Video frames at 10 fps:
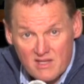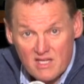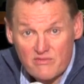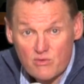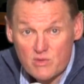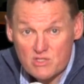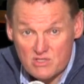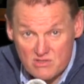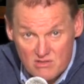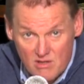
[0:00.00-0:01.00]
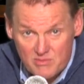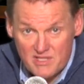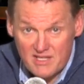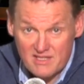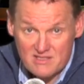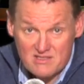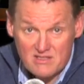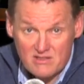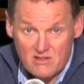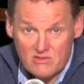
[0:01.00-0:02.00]
If you wish to stop taking
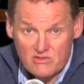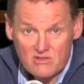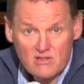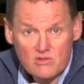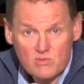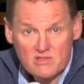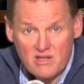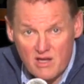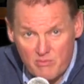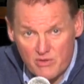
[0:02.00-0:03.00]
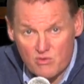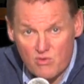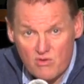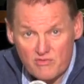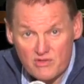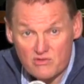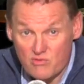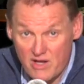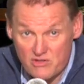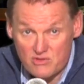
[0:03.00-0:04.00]
Stilnoct, your doctor will taper you off it,
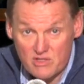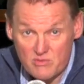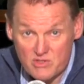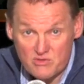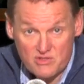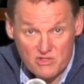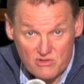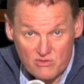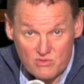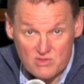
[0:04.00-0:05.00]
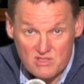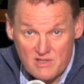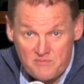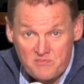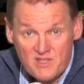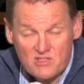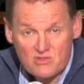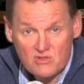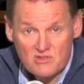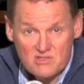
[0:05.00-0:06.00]
gradually reducing your dose.
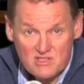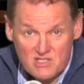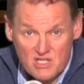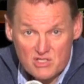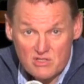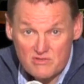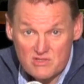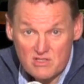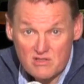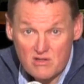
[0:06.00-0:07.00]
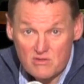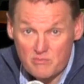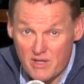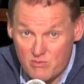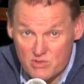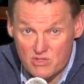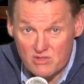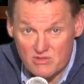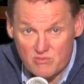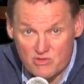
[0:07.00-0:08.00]
Sudden cessation of Stilnoct may
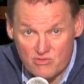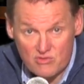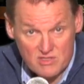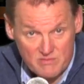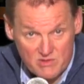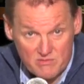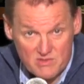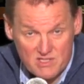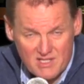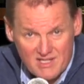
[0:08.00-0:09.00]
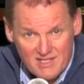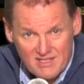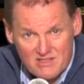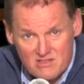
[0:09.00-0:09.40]
result in withdrawal symptoms, and